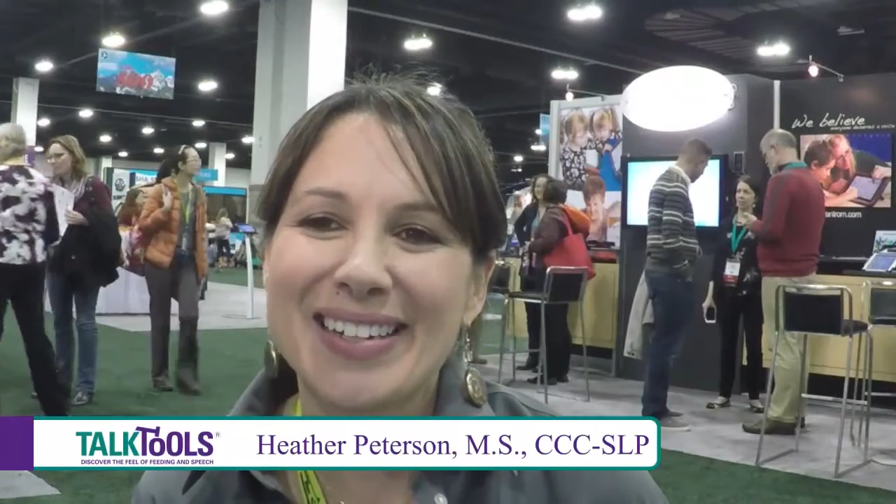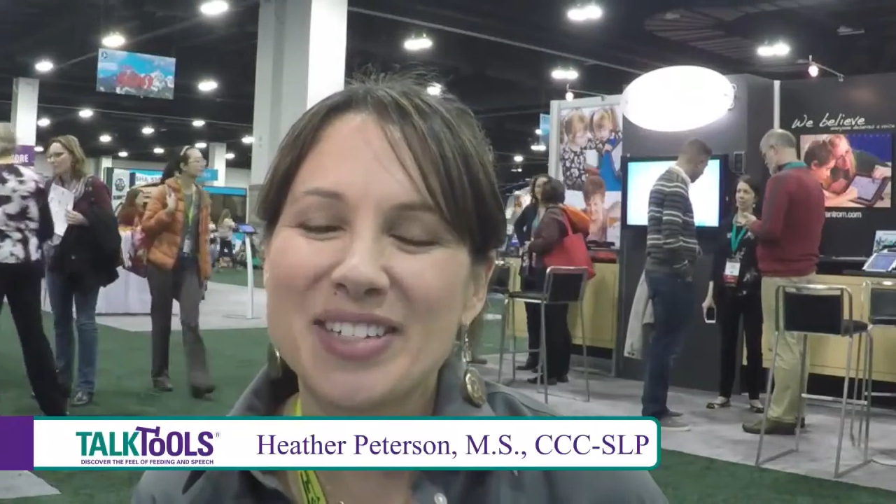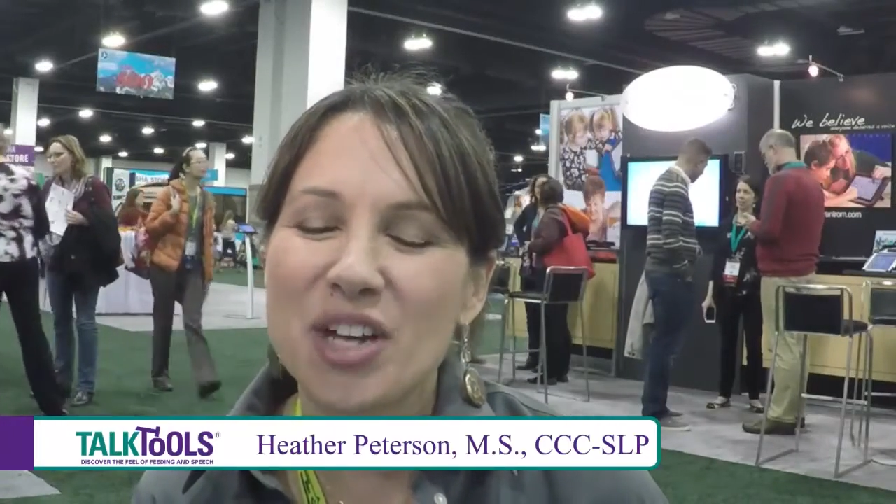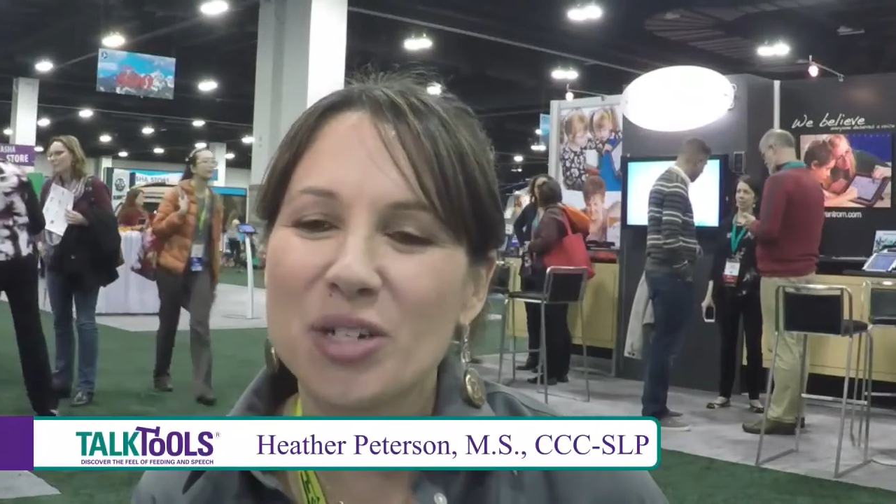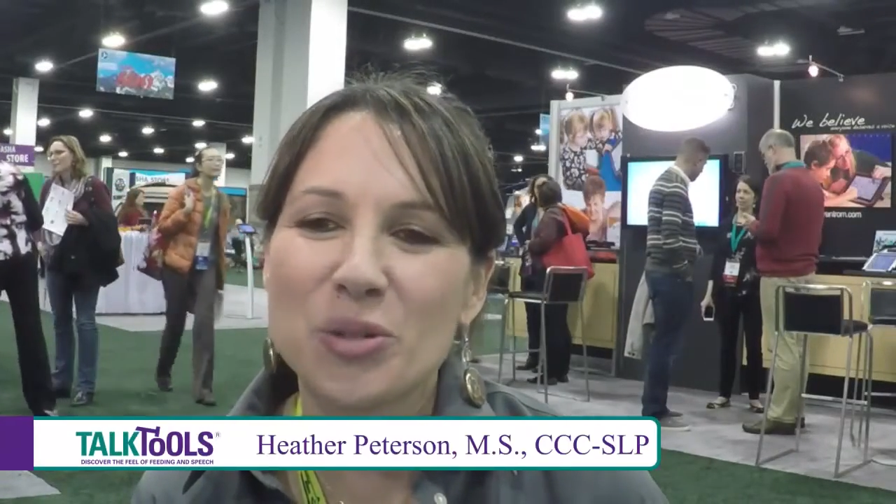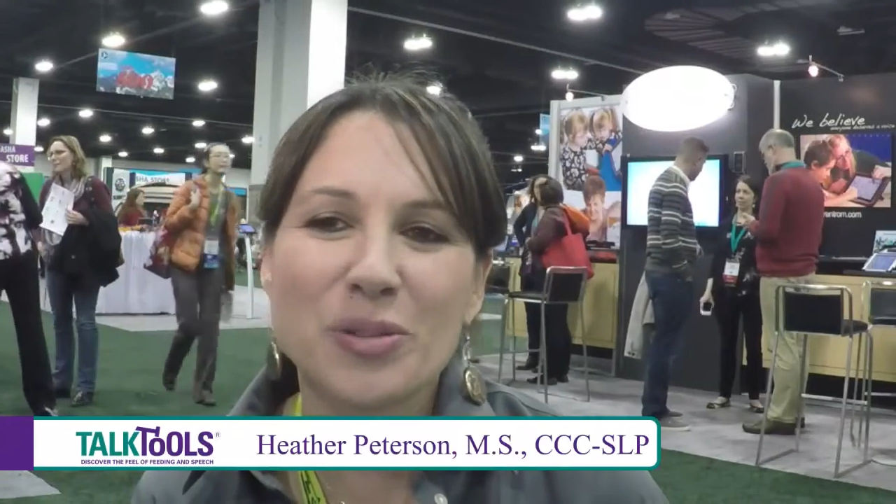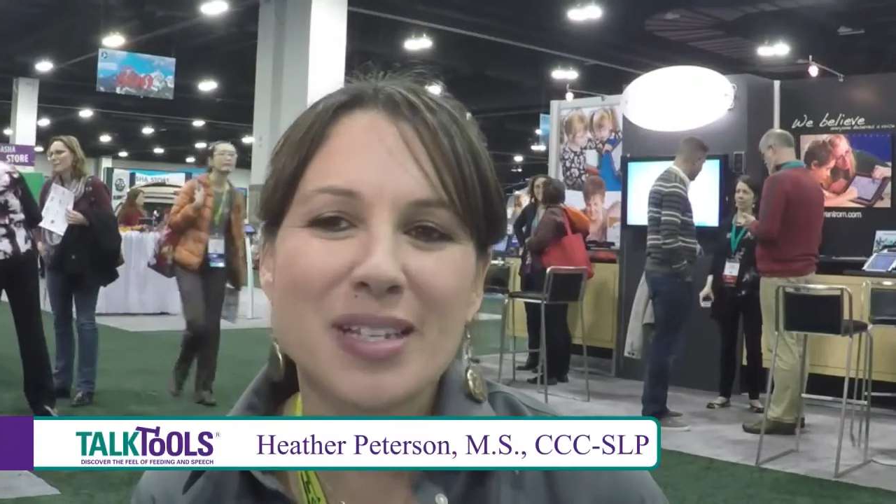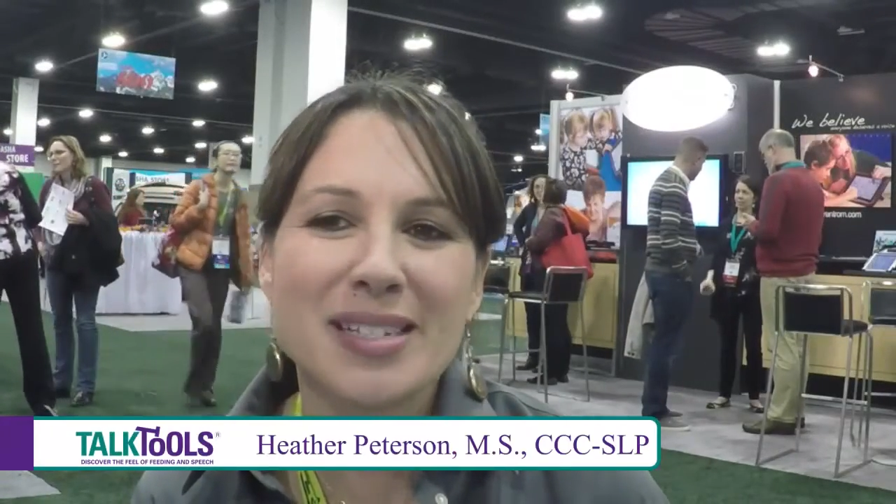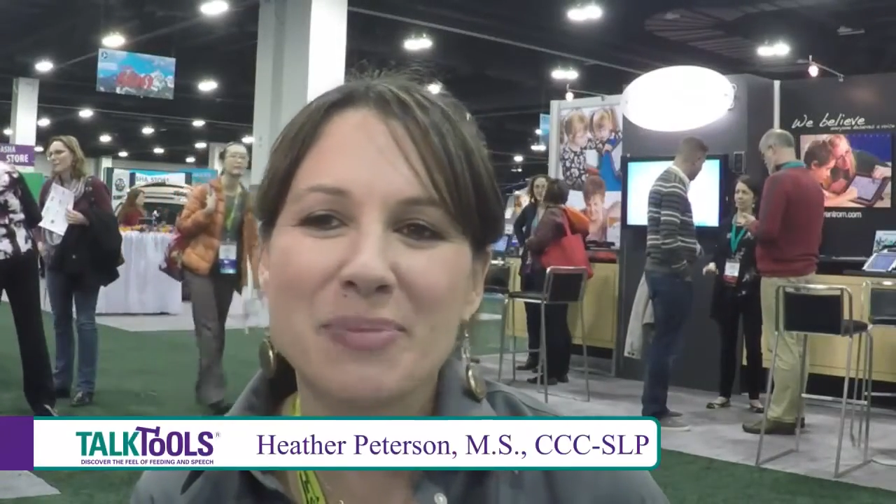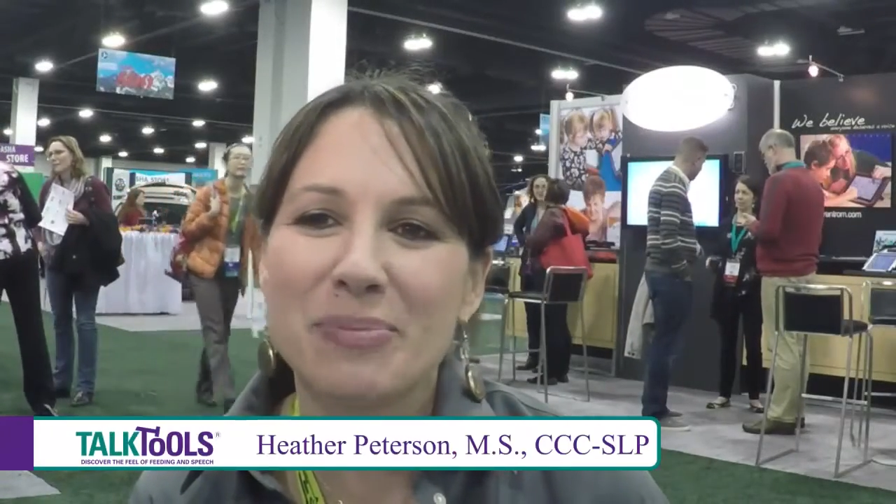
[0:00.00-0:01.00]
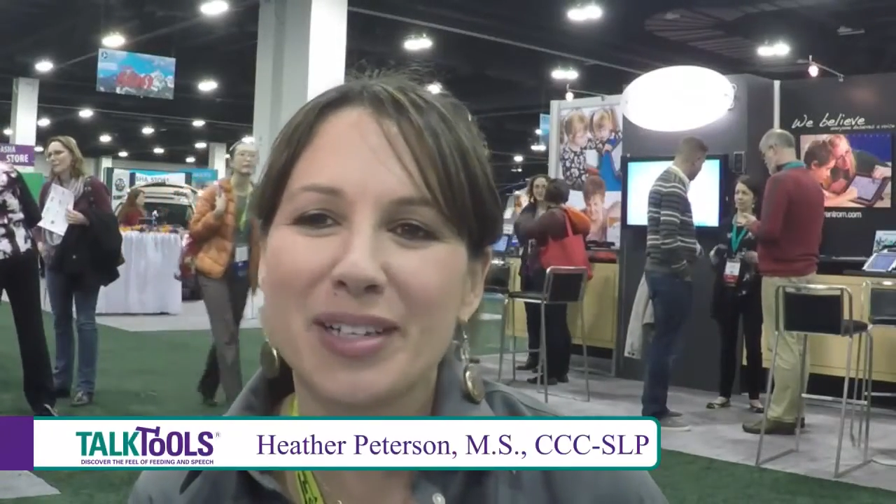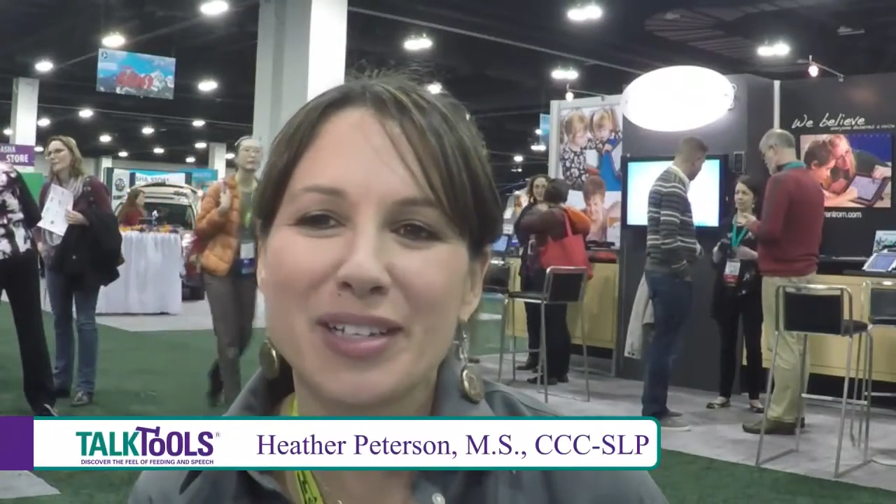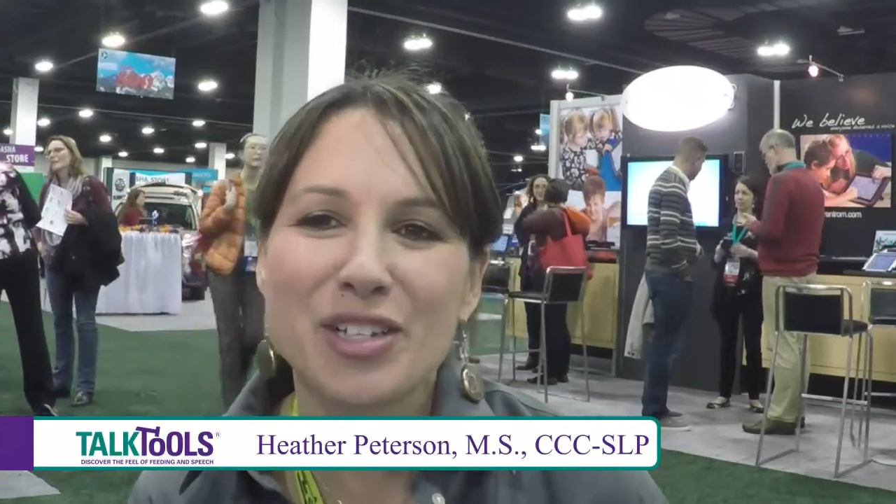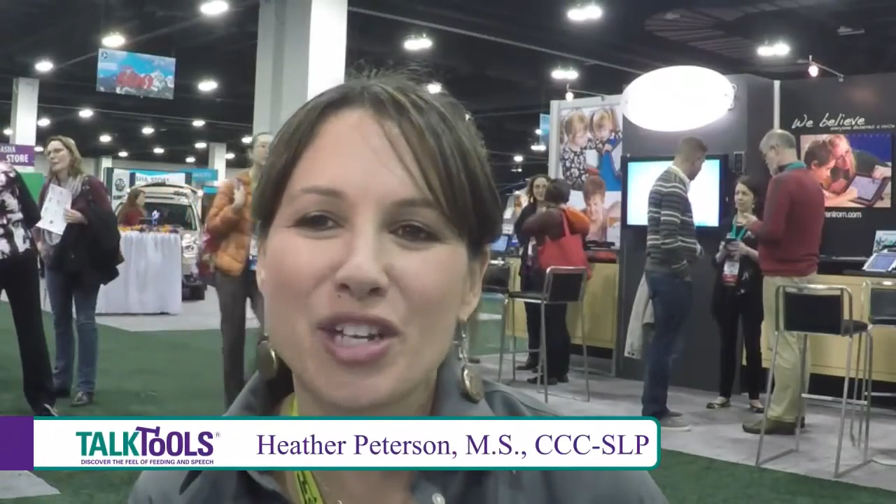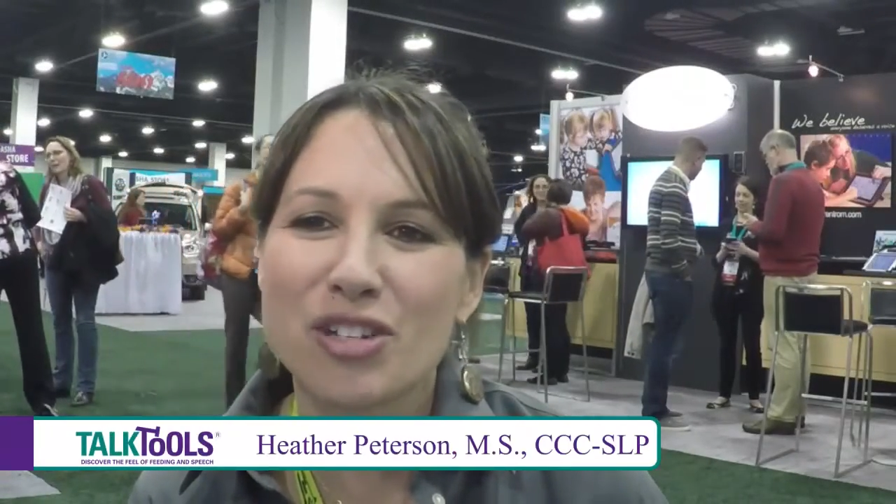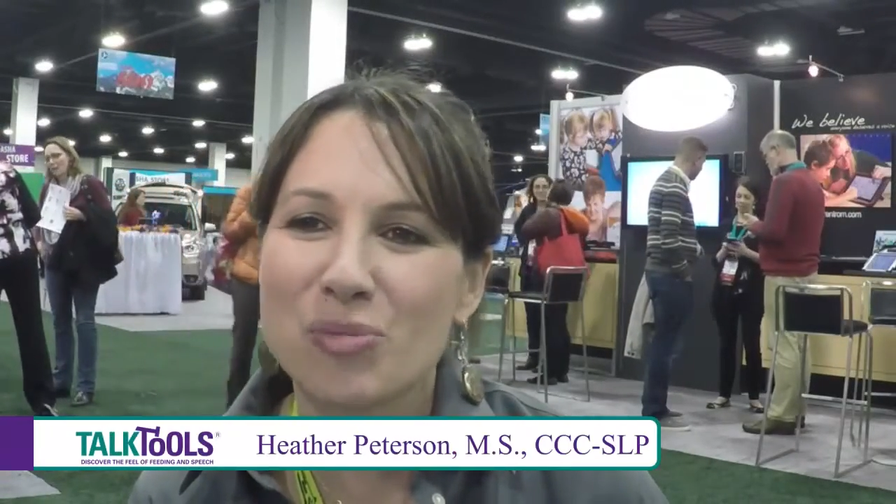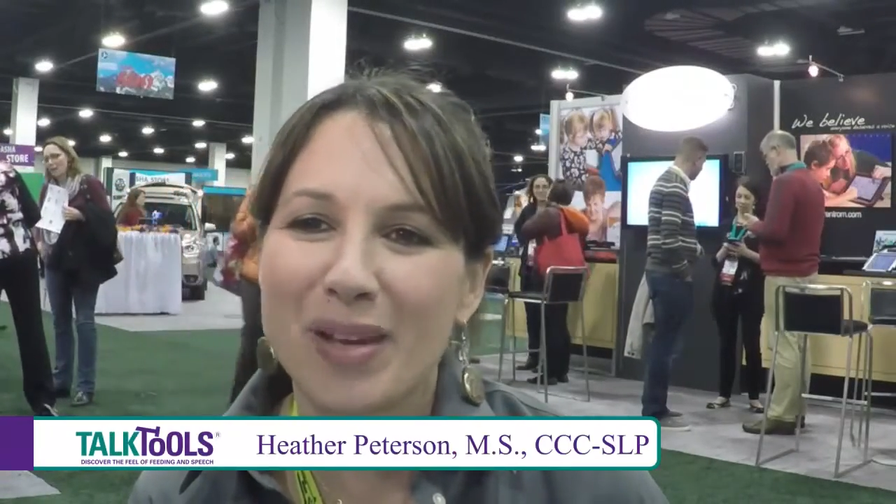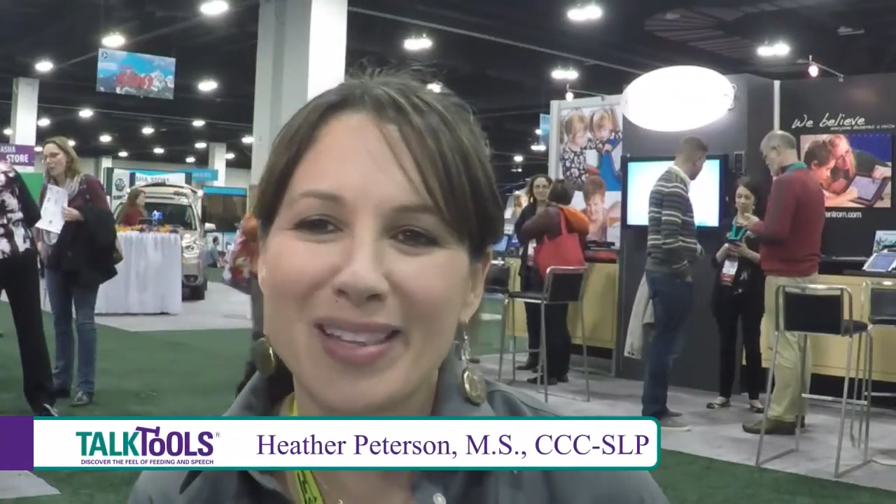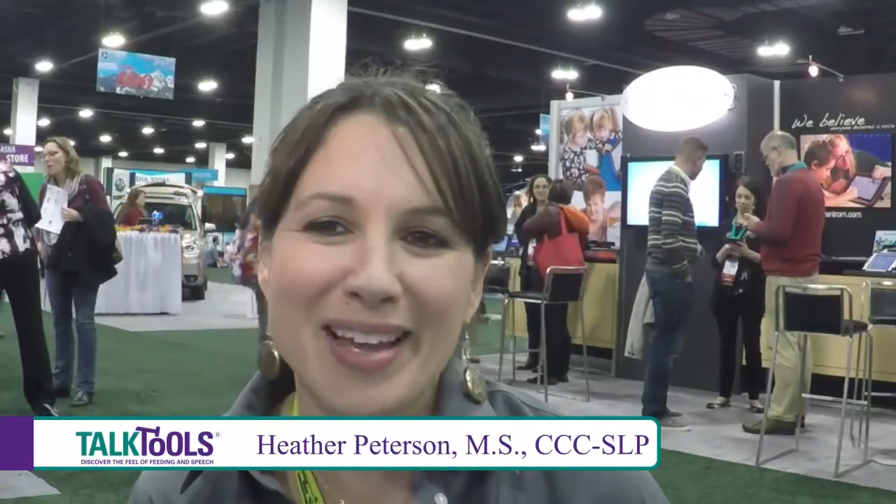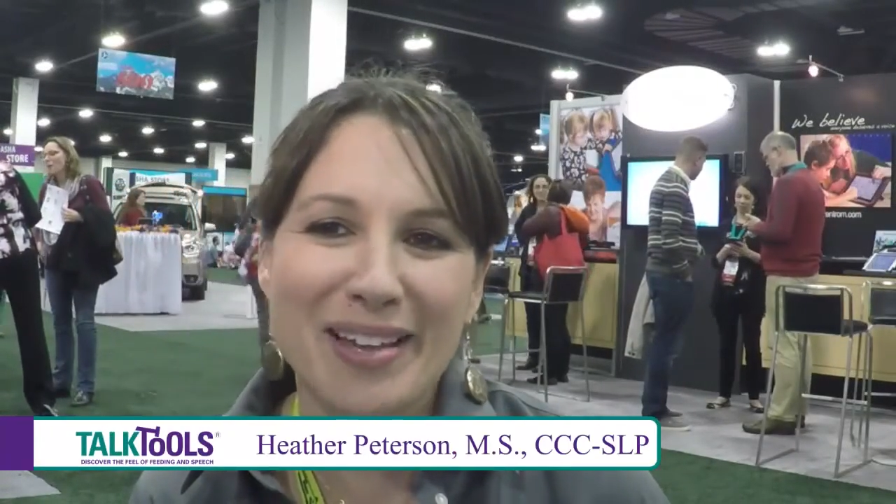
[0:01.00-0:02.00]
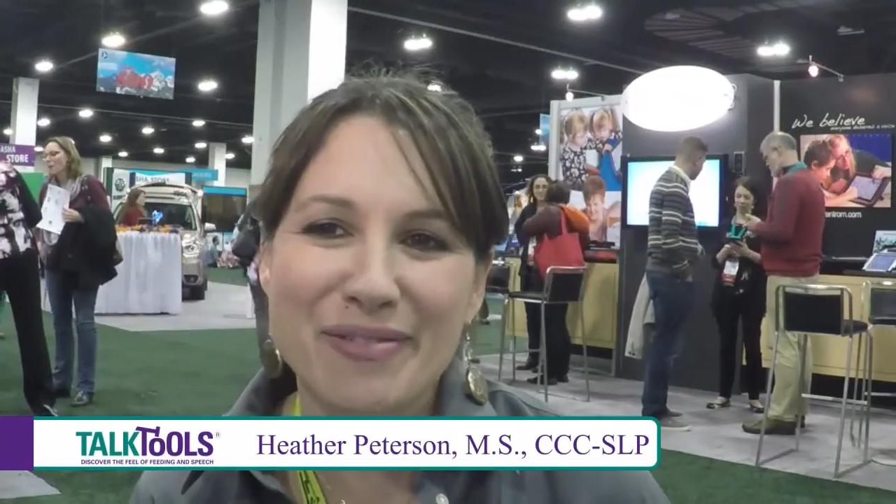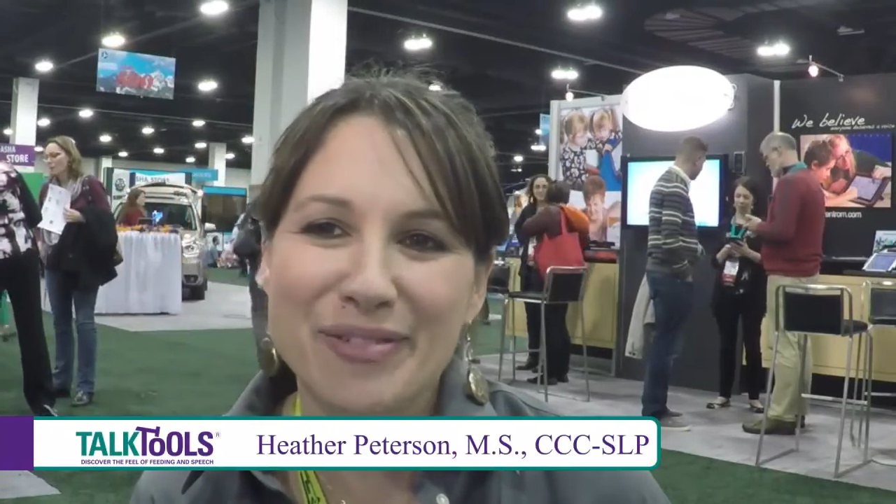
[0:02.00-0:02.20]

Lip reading: TalkTools has completely changed my life.